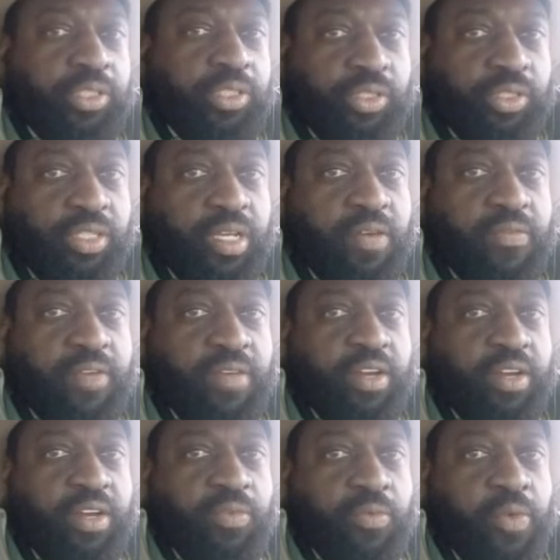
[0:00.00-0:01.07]
yourself in
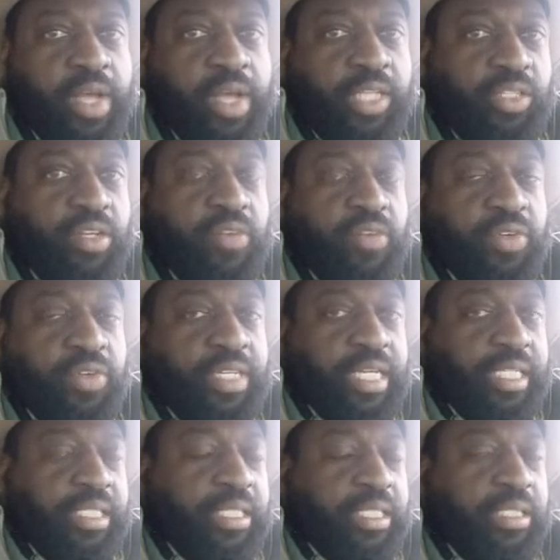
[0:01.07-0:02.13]
the direction of your
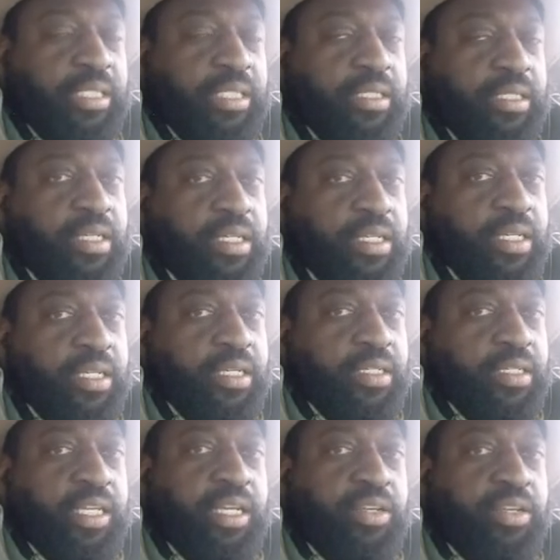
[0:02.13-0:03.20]
destiny,
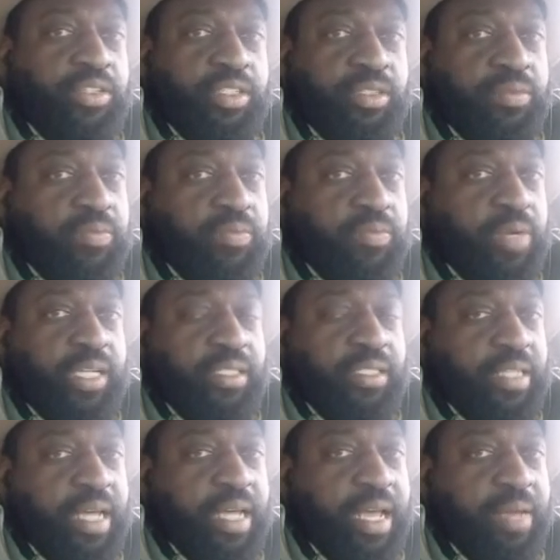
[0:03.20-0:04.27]
then you're just wasting
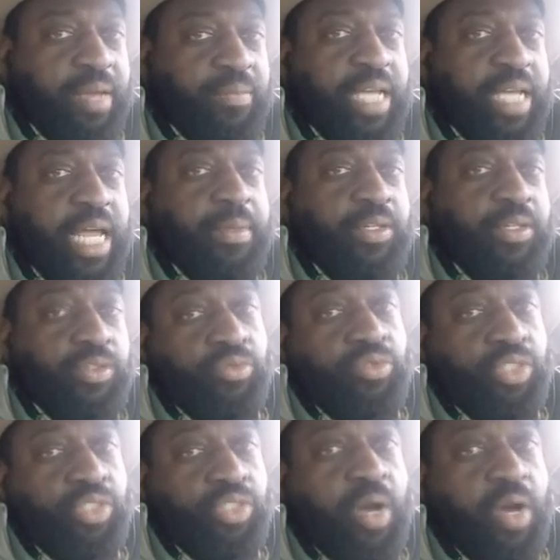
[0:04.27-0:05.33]
time that you
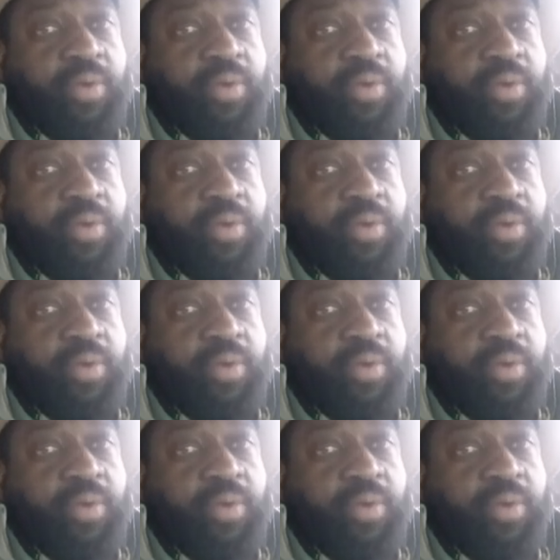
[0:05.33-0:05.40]
don't